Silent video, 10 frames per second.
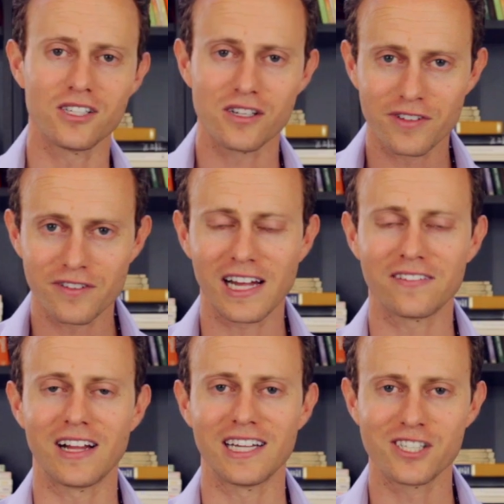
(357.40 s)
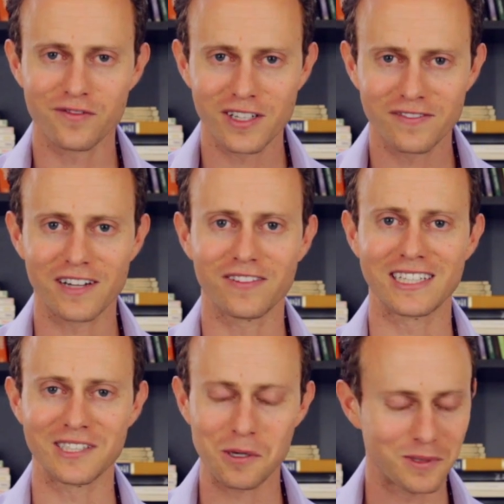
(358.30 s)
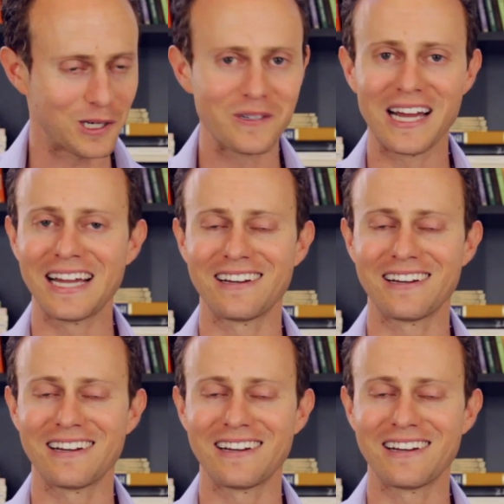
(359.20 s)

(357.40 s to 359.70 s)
Let your freak flag fly, let your freak flag fly. No, I